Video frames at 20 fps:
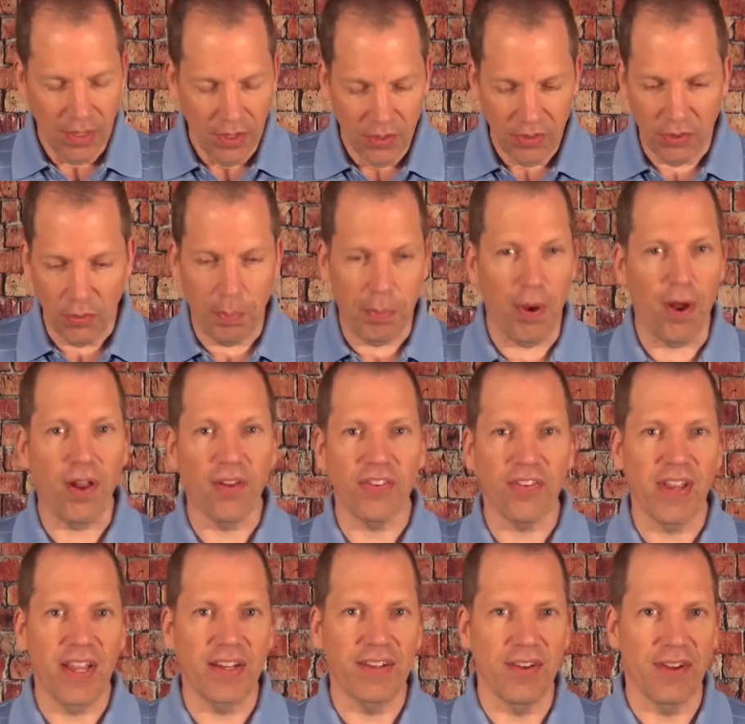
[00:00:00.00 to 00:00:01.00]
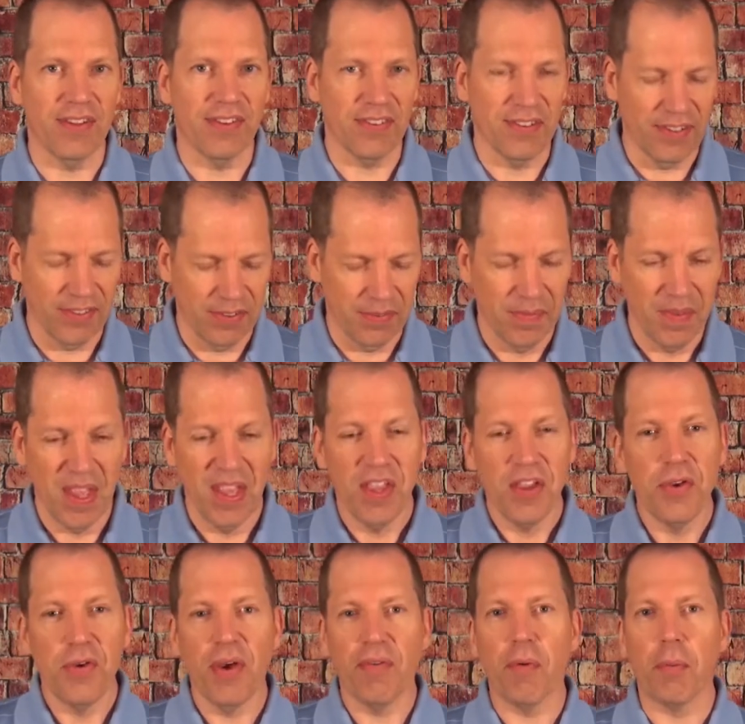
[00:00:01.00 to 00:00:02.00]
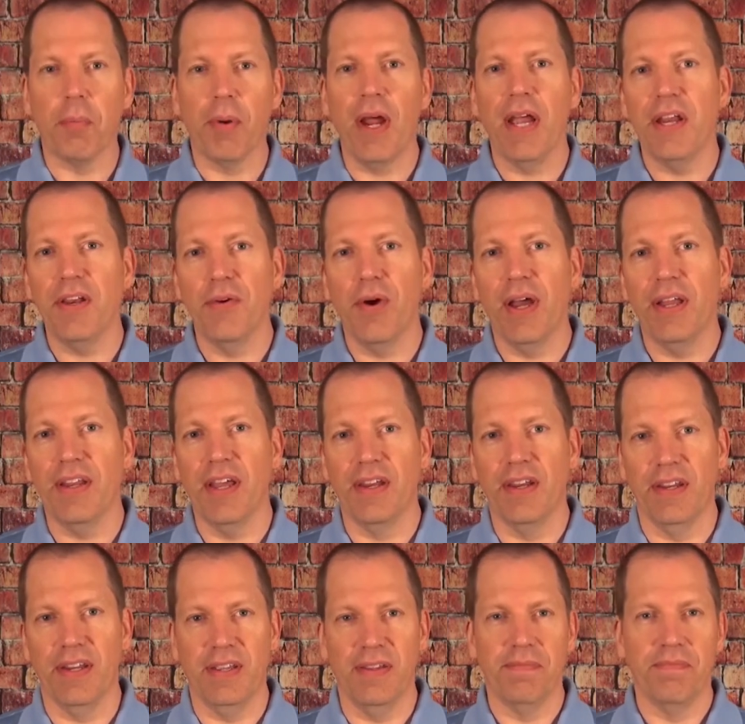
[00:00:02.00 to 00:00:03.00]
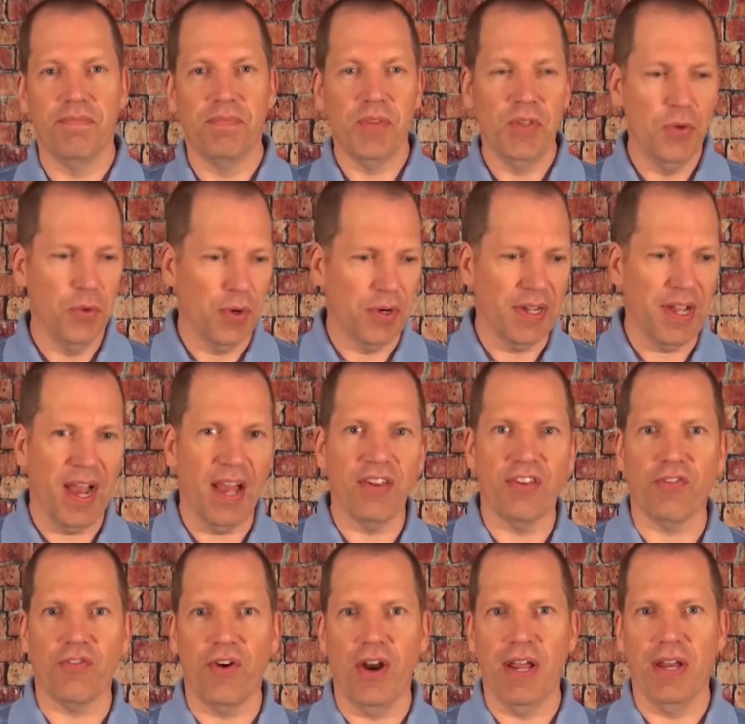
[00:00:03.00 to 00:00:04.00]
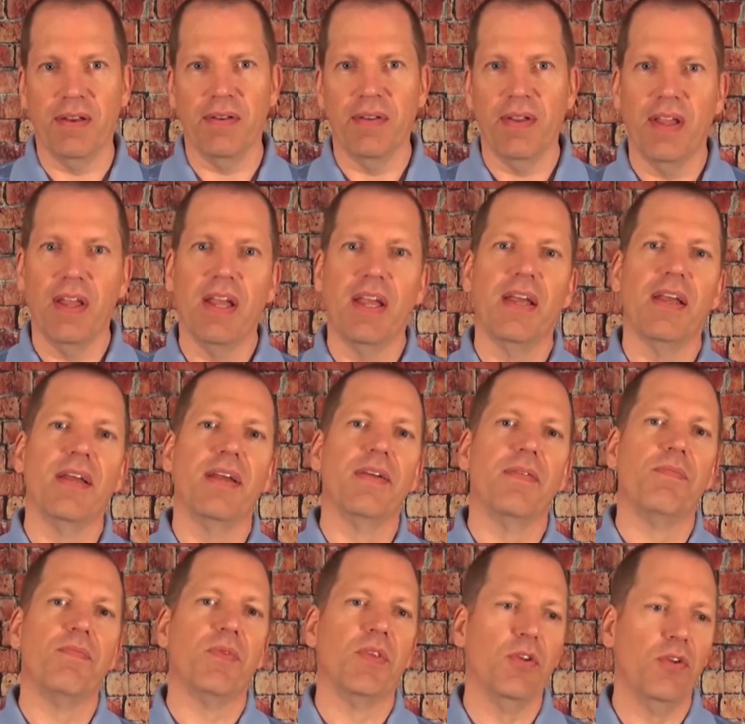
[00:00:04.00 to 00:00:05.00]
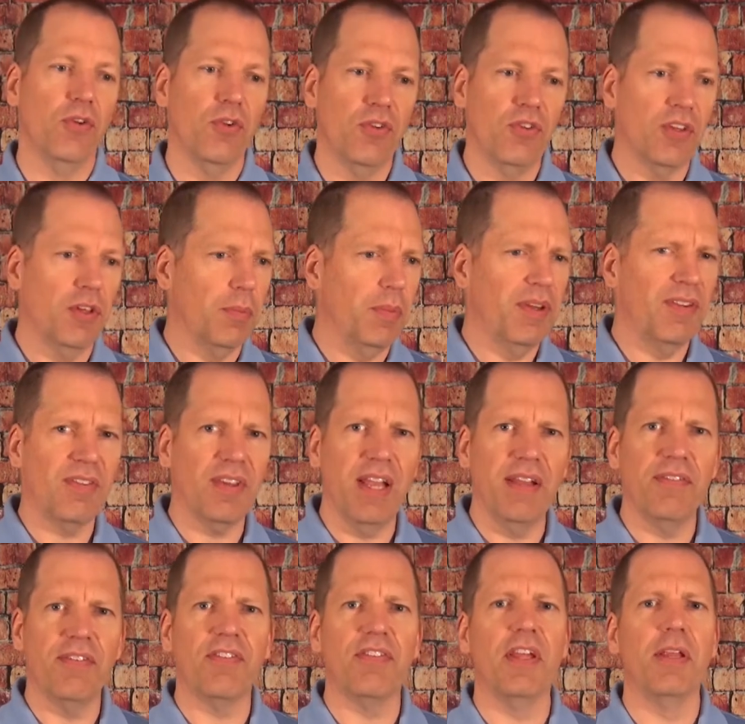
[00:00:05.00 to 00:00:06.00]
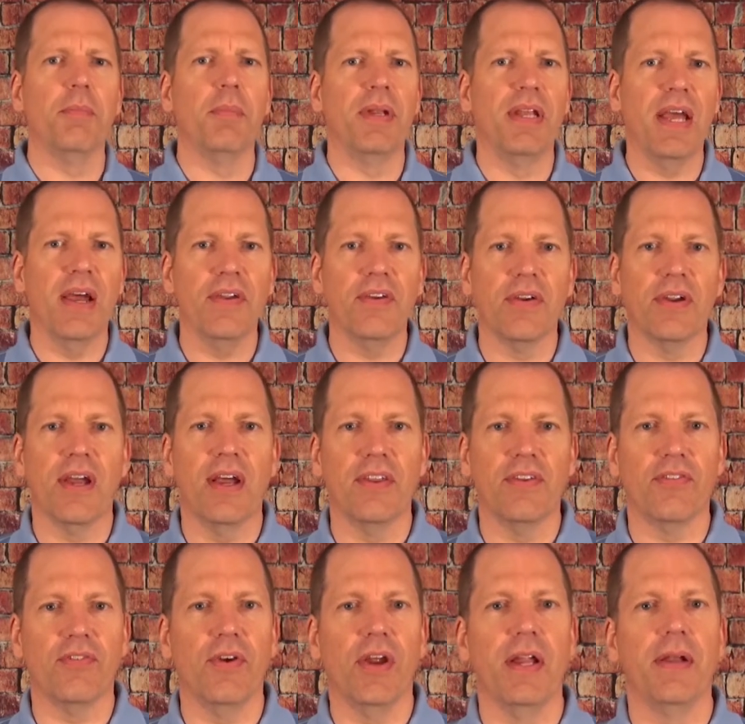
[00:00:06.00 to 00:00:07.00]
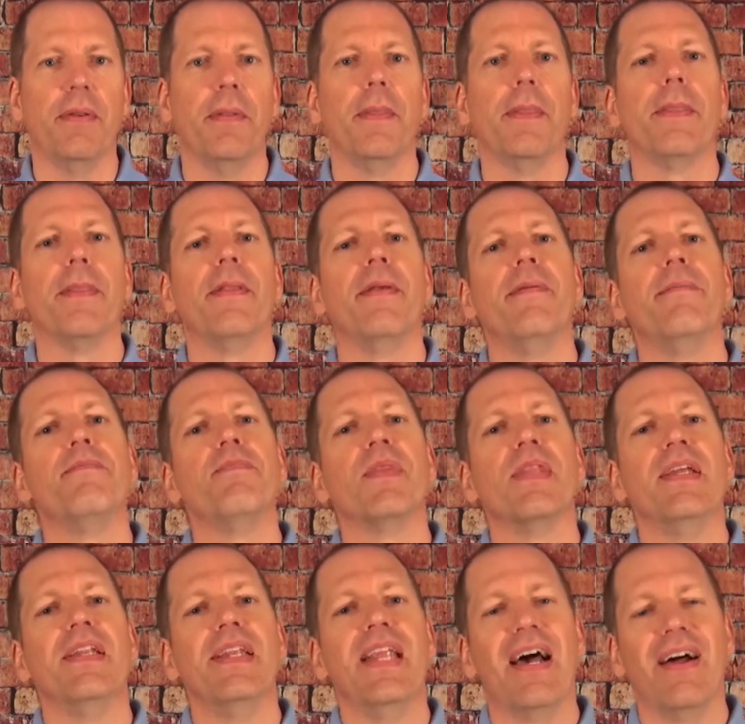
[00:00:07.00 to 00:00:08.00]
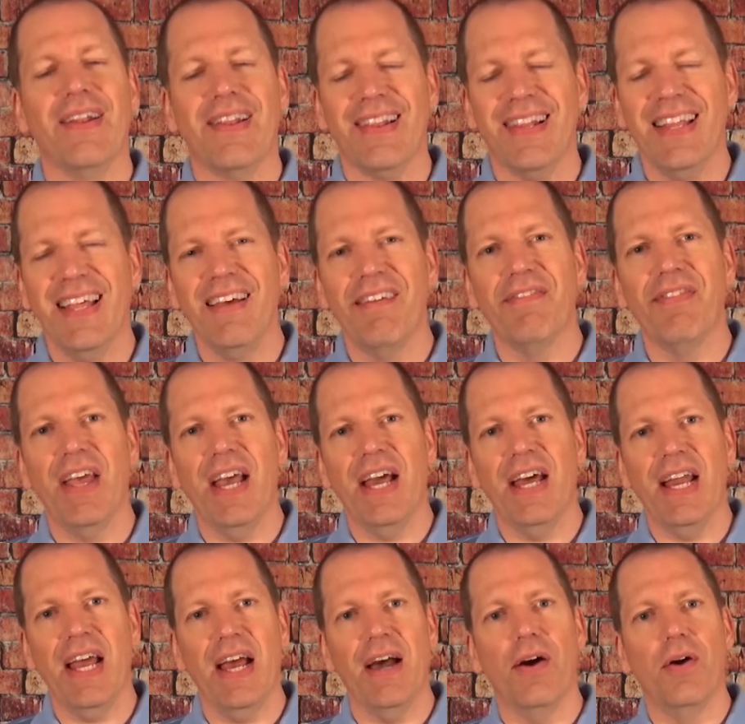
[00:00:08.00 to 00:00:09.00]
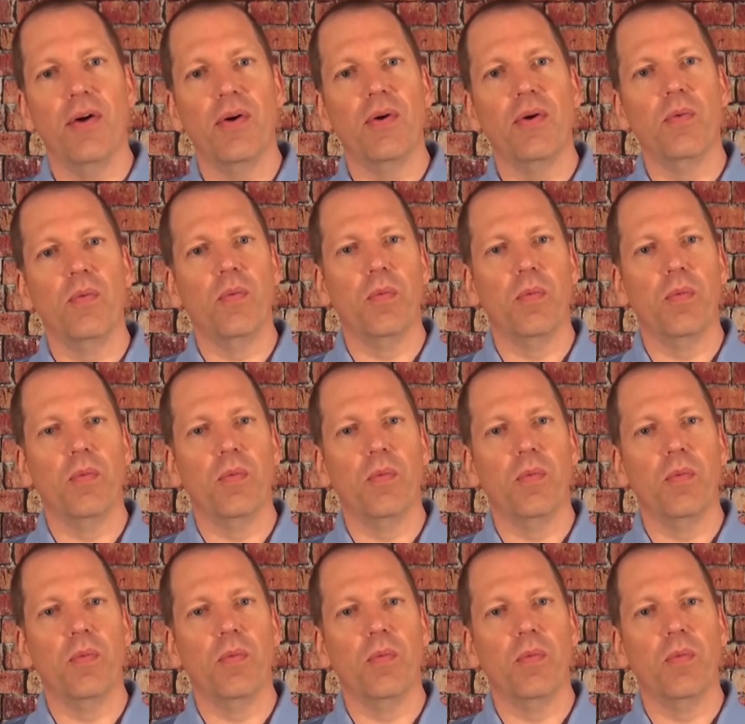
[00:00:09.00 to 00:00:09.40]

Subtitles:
So Paul's saying to us, listen, you have a brand new identity. You are God's friend. You used to be slave to sin, but now you're God's friend. Now live that out